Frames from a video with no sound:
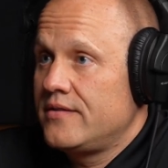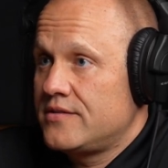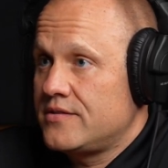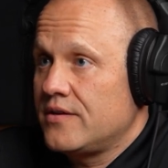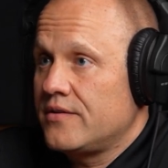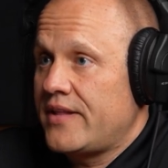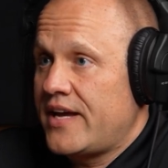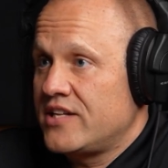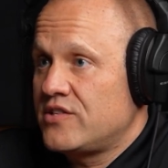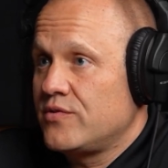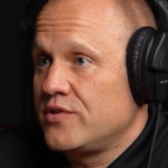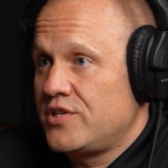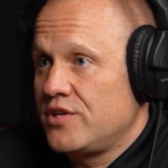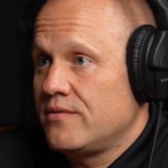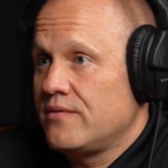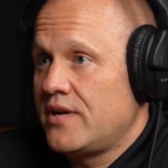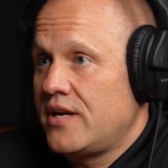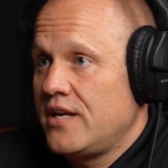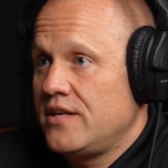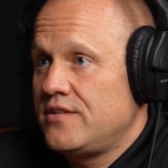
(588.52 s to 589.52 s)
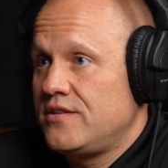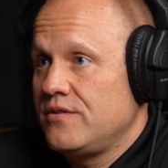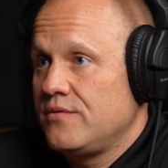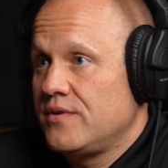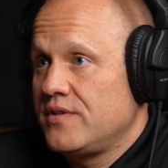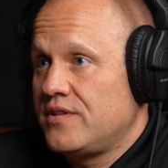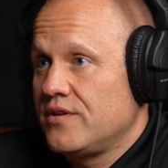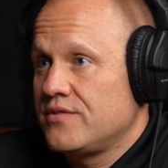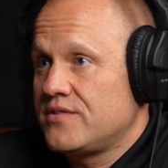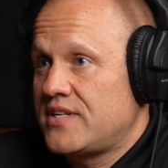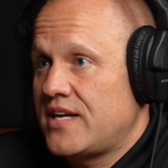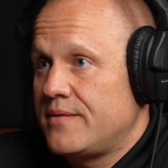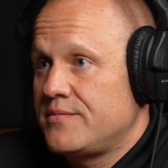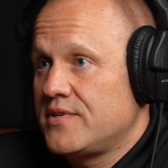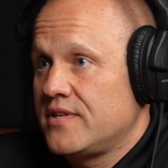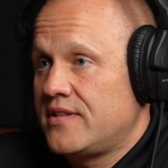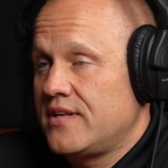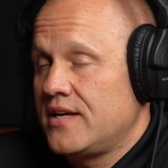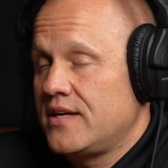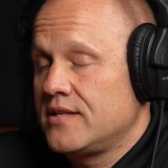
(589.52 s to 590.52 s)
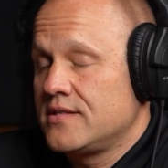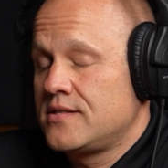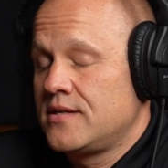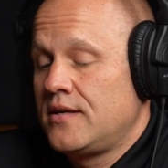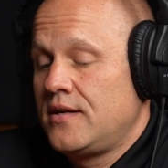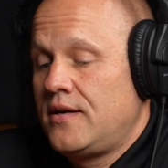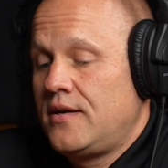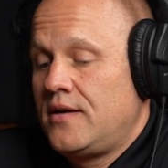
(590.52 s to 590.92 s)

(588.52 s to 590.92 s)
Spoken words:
So that's what you run into with those types of things.